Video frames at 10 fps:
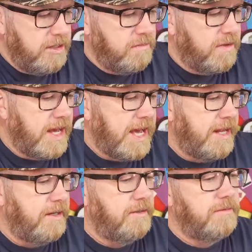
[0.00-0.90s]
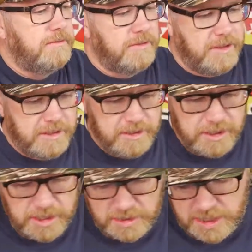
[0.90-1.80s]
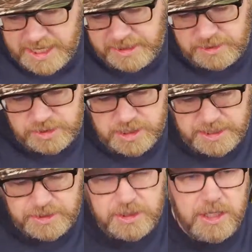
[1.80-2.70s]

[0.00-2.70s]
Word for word: you've got a great instruction